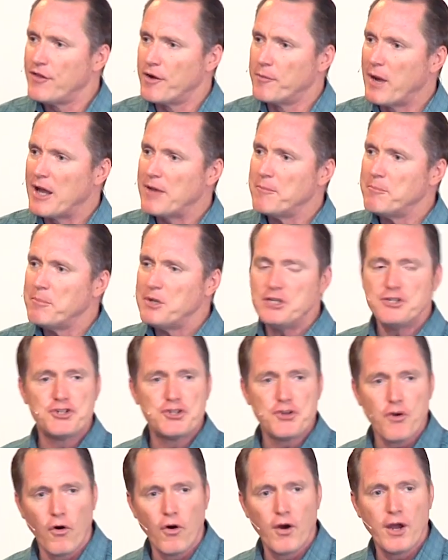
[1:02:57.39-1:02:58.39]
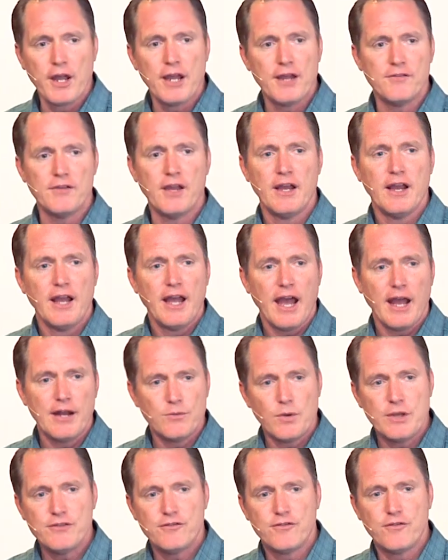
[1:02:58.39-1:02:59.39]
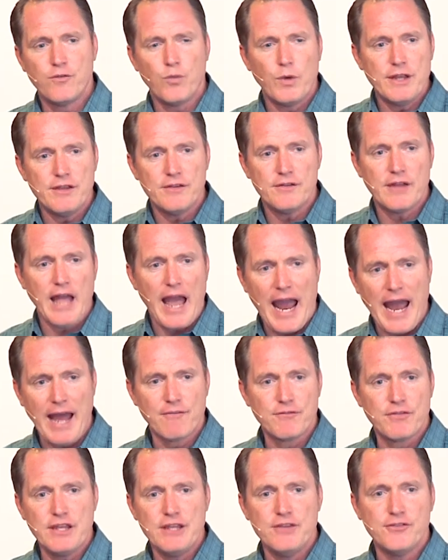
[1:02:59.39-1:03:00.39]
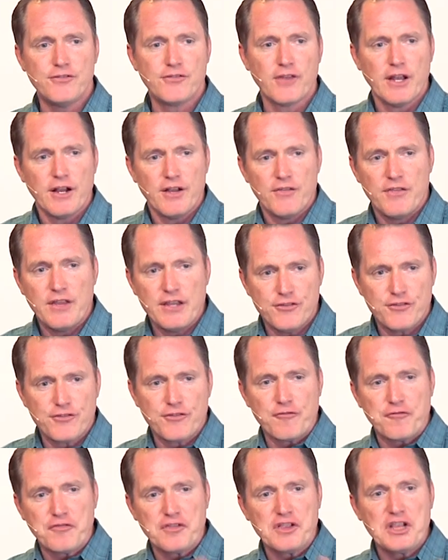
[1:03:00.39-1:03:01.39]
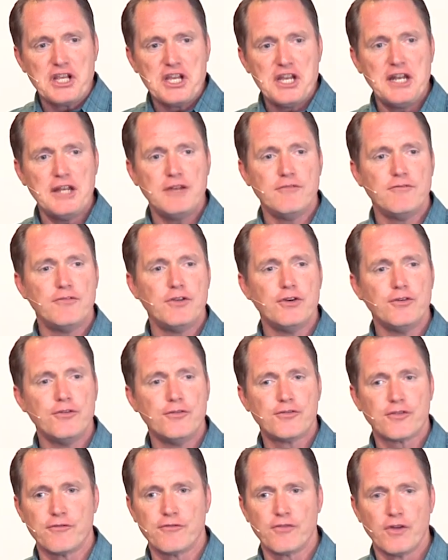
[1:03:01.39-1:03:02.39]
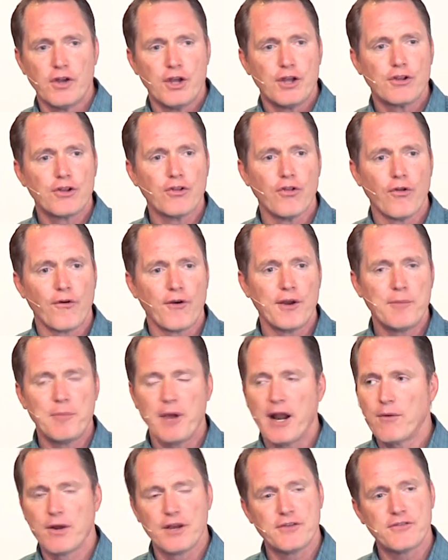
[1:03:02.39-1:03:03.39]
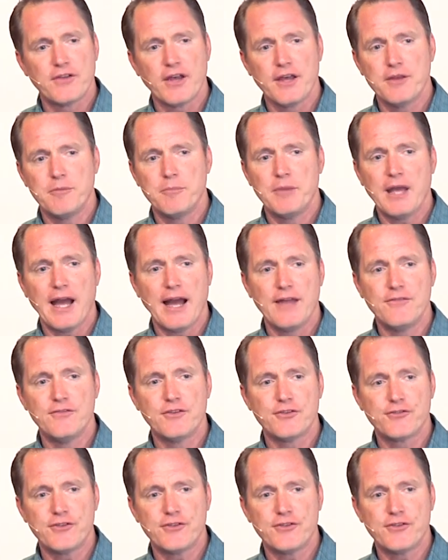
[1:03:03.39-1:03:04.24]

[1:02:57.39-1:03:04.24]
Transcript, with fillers: might be joy, and we have these fleeting views of glory. But I want to tell you, behind the